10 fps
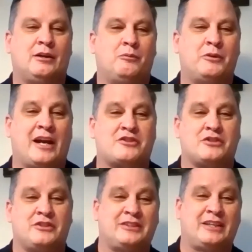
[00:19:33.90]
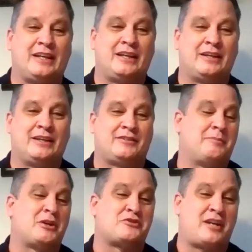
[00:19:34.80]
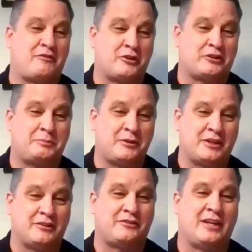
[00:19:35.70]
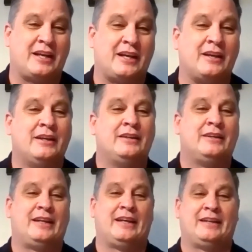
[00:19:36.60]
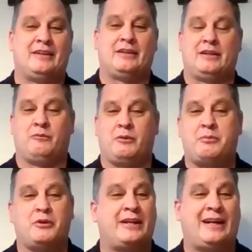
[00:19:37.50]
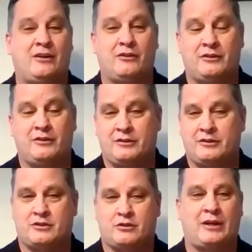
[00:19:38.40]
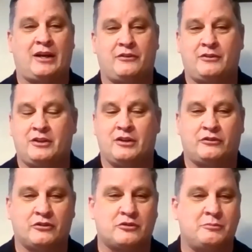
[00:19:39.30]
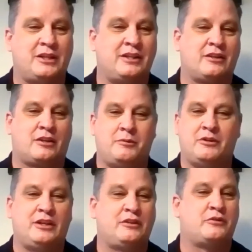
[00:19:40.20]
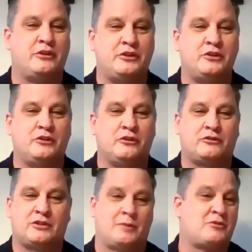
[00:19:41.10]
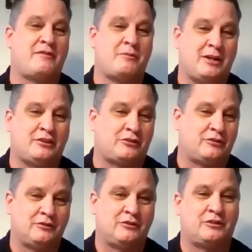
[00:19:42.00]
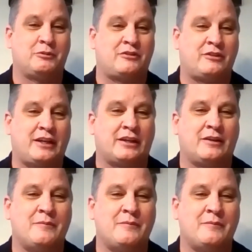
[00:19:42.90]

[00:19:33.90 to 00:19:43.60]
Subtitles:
we actually say it's the Bus Driver Experience Day, and we put it out throughout, you know, social media, the community, through the news. Come drive a bus, see what it's like.